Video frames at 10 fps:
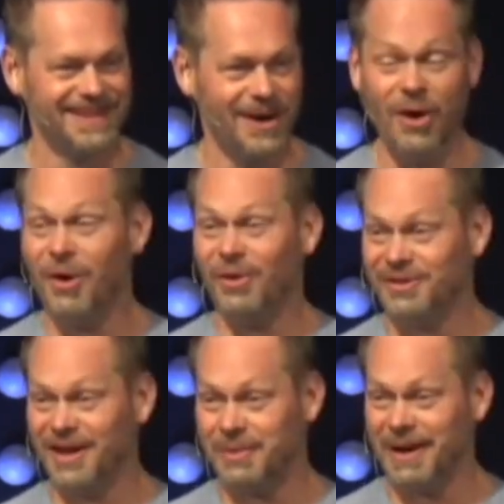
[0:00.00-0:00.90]
Oh,
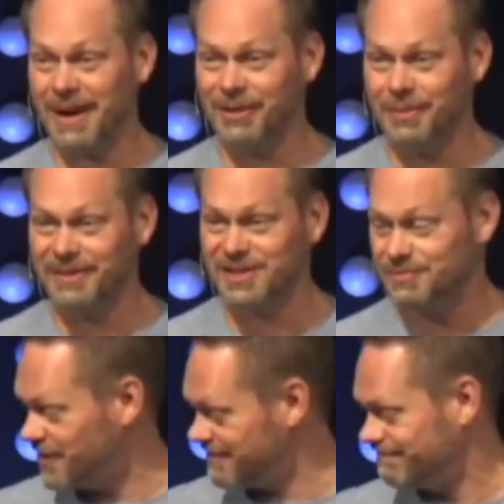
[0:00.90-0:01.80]
you got your Bible open this
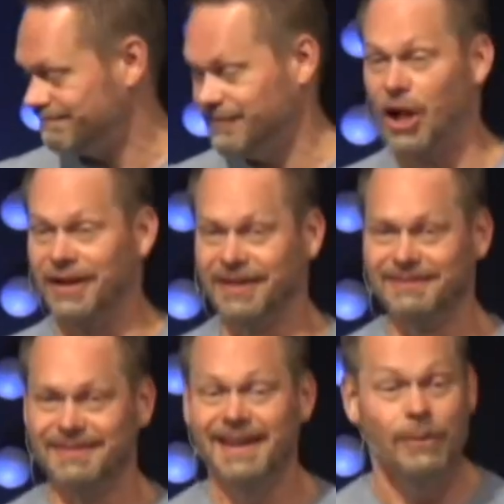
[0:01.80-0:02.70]
morning?
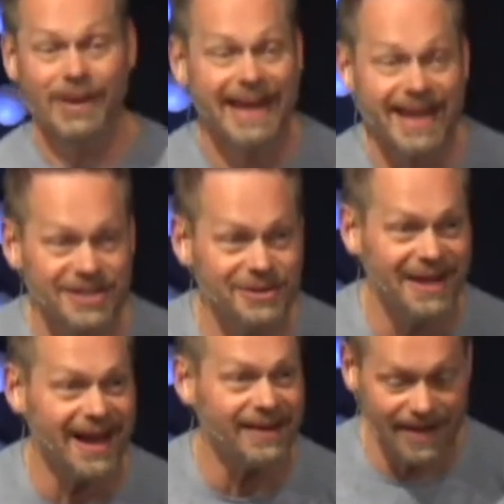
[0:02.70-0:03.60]
Like. We can't do
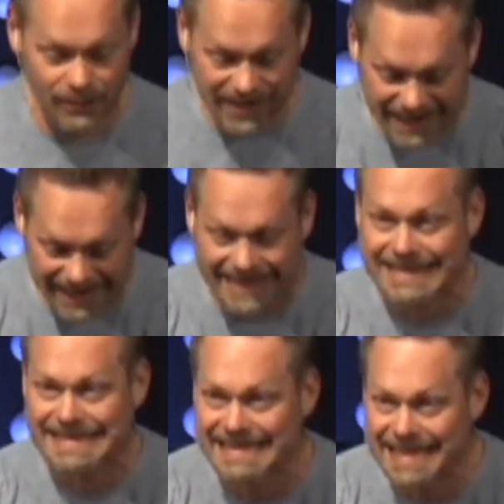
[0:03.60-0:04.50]
that. Like, we got to
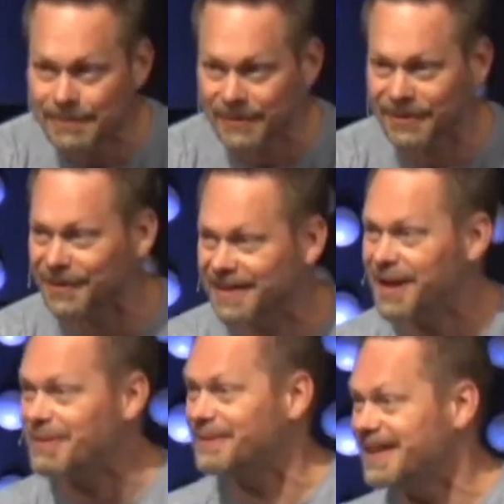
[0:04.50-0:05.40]
get deeper in
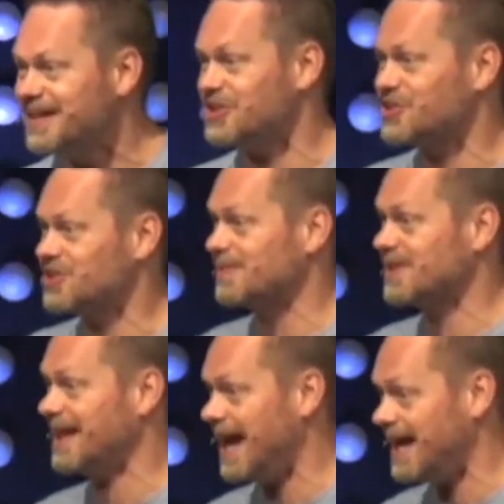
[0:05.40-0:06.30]
our relationships.
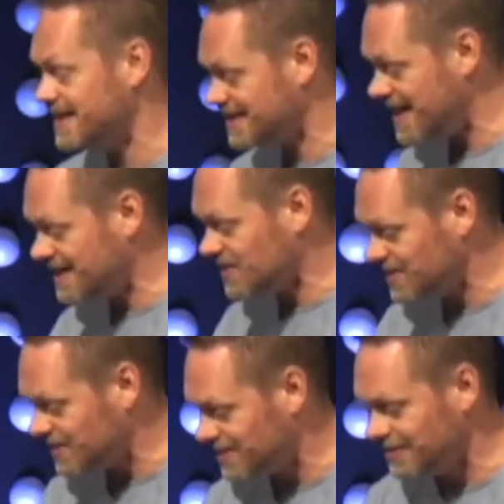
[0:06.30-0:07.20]
It takes
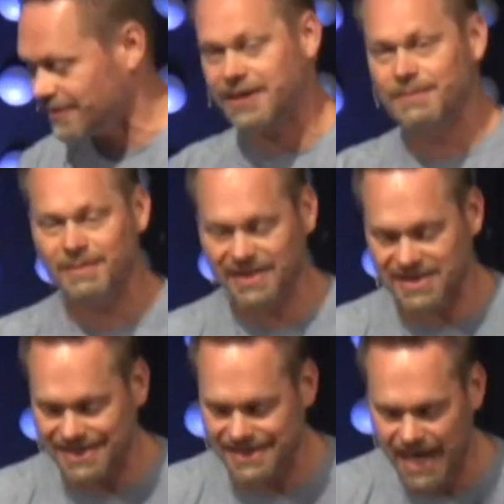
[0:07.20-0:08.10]
sincere commitment
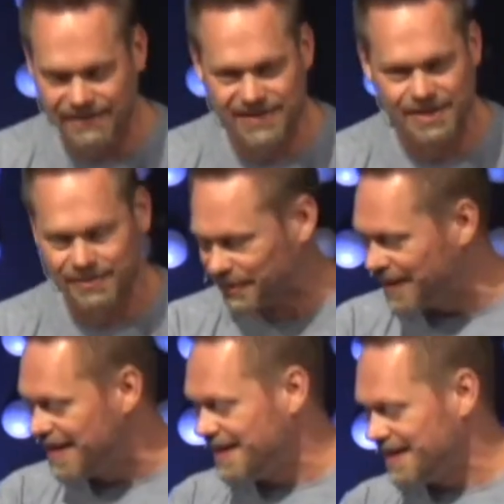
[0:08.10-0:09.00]
to dive deeper
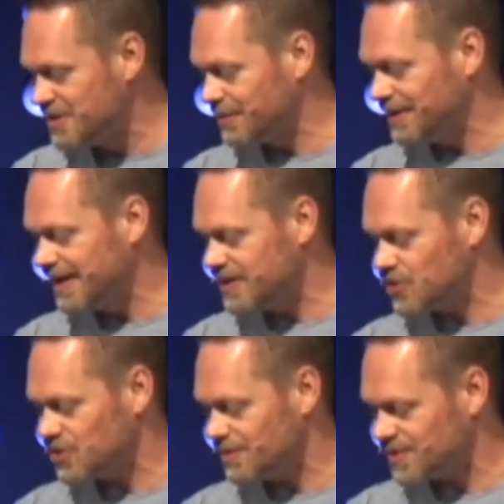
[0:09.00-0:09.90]
into
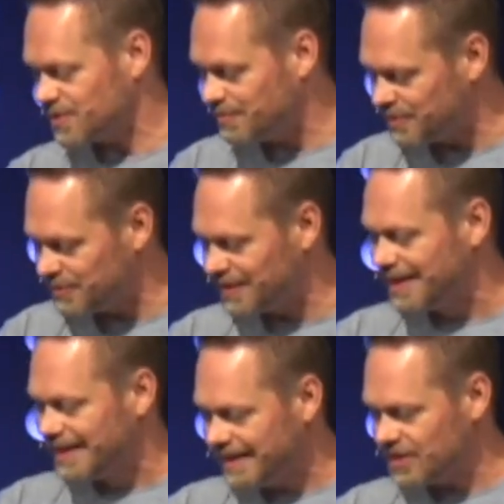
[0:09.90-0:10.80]
relationships to build
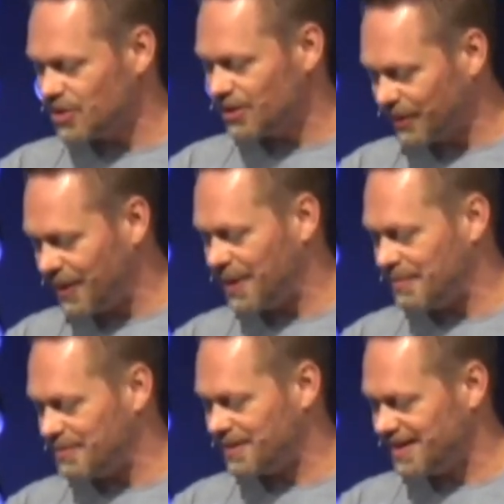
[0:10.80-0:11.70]
each other
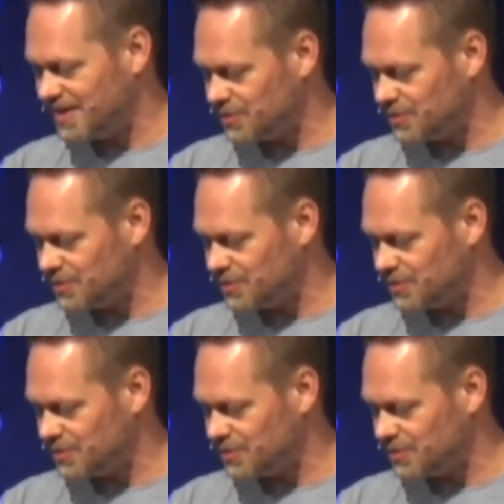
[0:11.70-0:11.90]
up, okay?